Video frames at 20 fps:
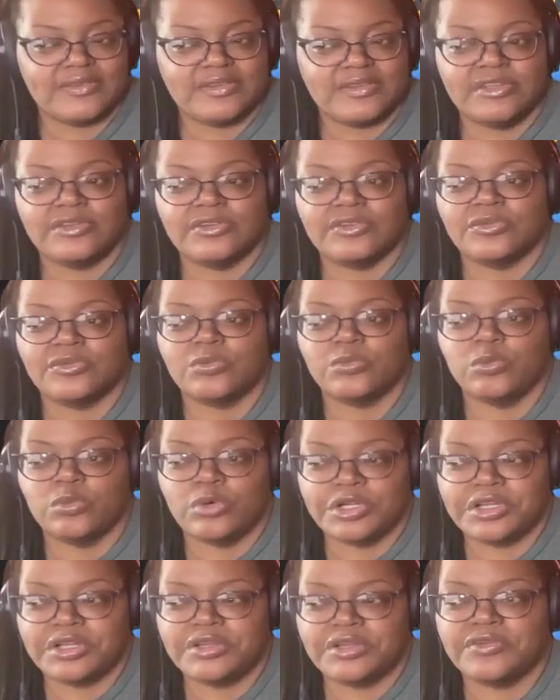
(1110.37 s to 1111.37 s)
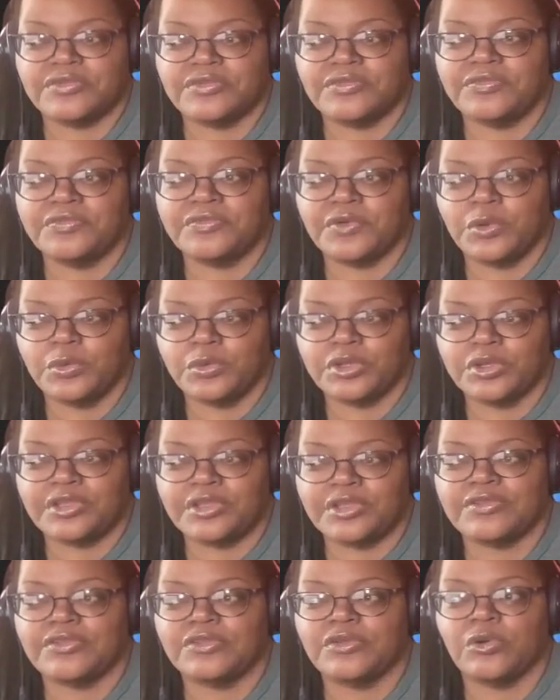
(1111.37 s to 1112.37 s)
He just wanted to
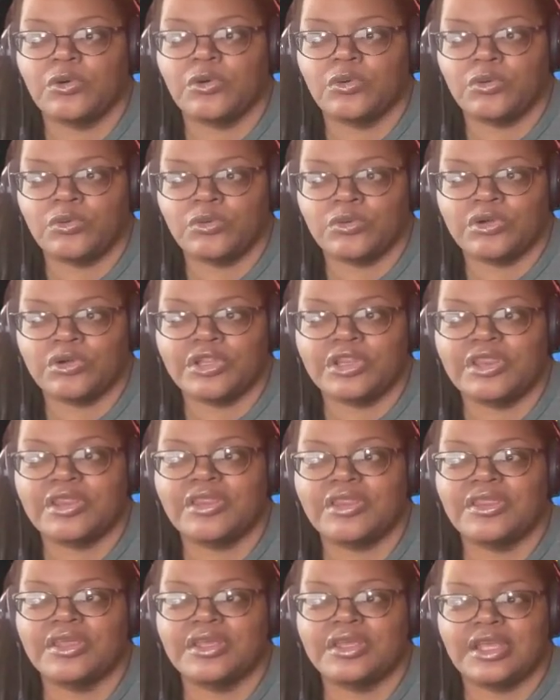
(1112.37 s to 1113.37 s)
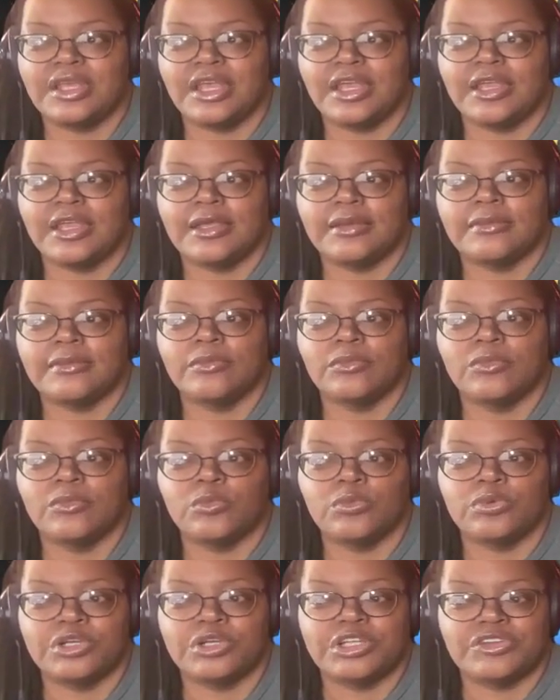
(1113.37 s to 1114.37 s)
focus on the game,
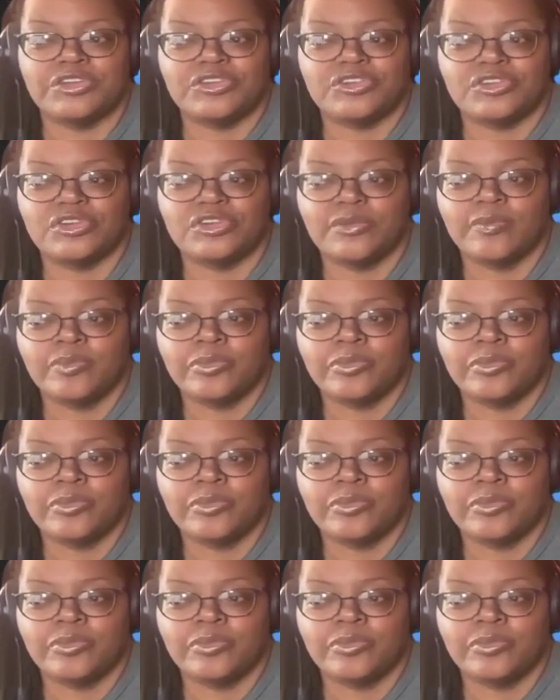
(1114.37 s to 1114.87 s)
which